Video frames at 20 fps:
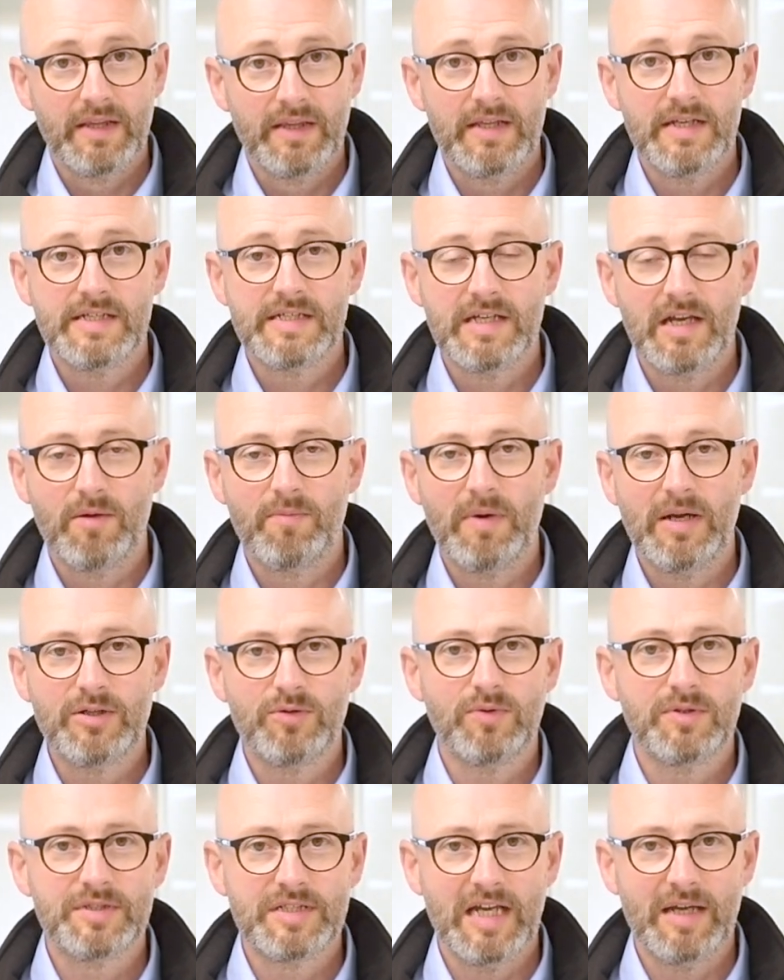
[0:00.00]
This is a
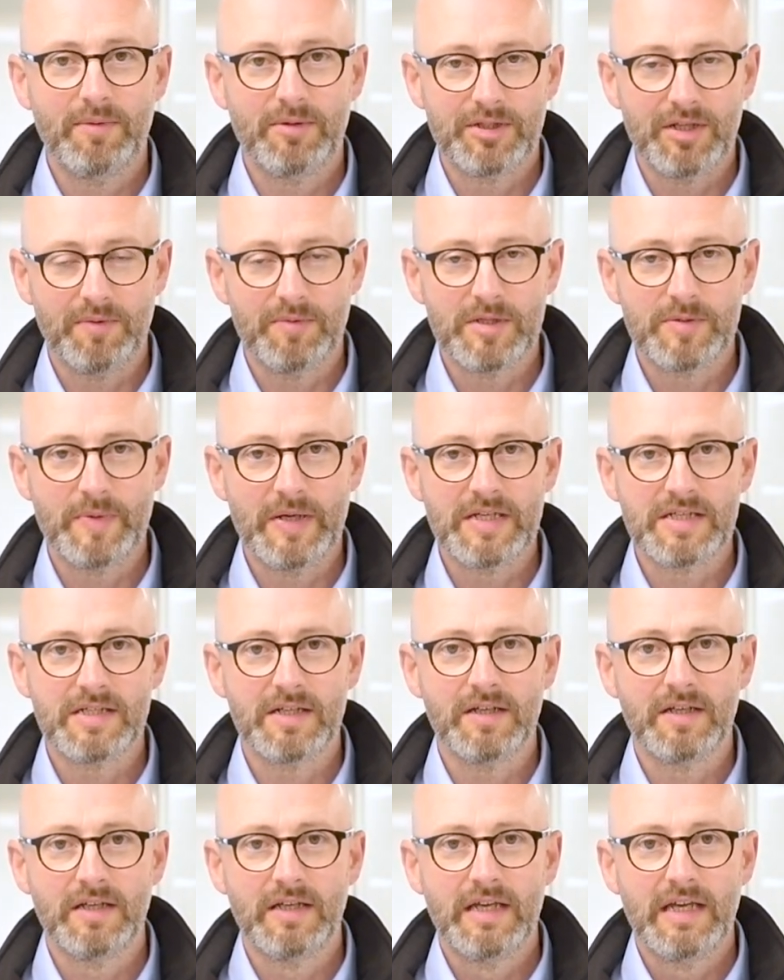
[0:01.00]
manual tabletop
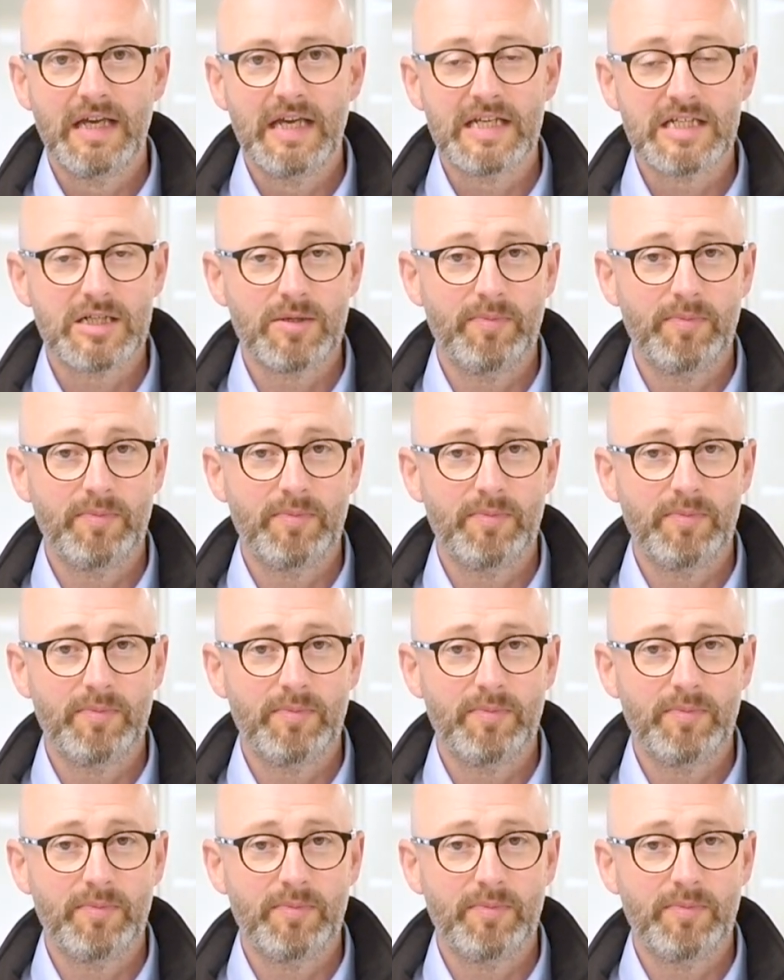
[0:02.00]
dispenser. It's